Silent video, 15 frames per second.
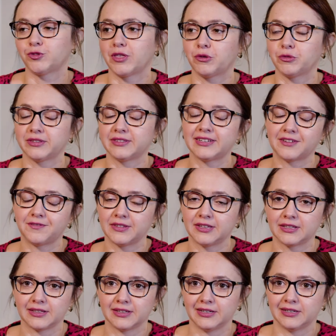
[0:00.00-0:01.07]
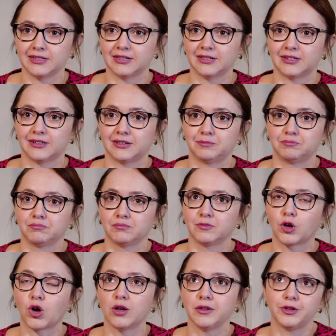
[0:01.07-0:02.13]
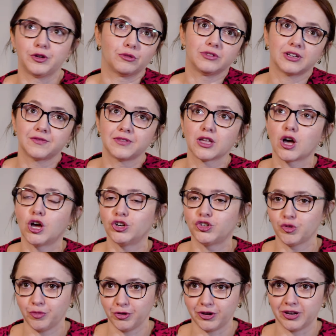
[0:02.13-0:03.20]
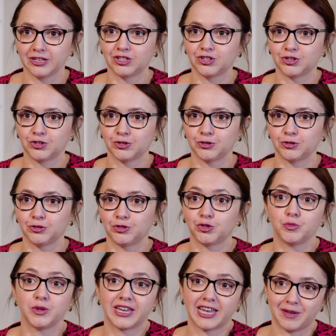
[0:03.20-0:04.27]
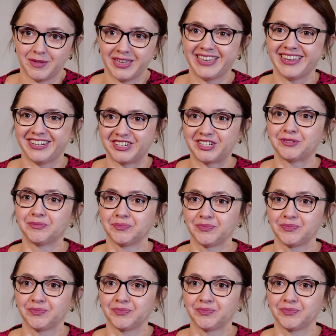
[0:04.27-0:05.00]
that was definitely, definitely contributed to me coming here.